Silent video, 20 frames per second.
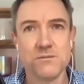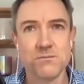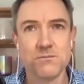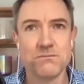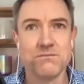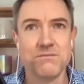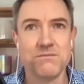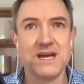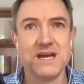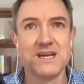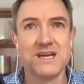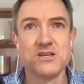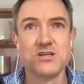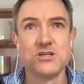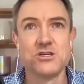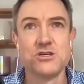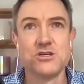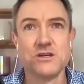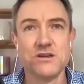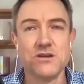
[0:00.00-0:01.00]

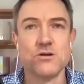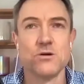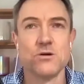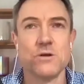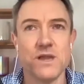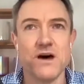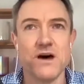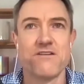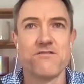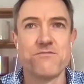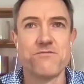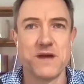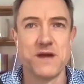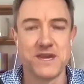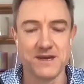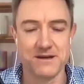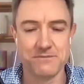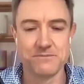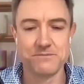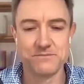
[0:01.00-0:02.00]
made your life
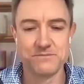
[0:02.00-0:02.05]
better.